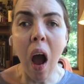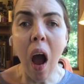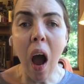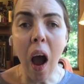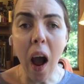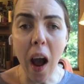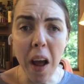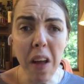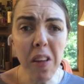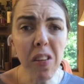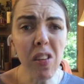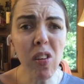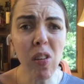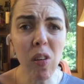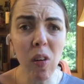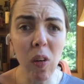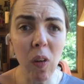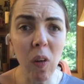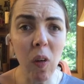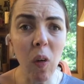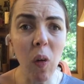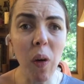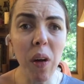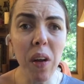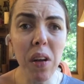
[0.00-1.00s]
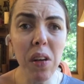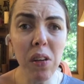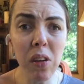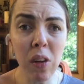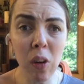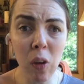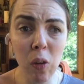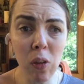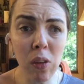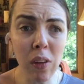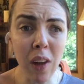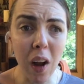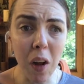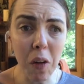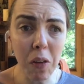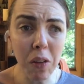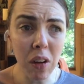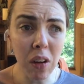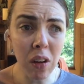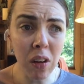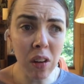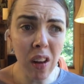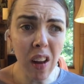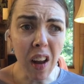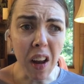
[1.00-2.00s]
high school in
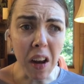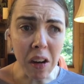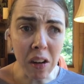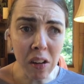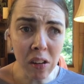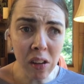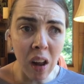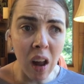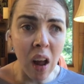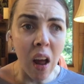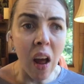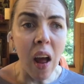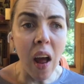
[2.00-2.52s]
2006,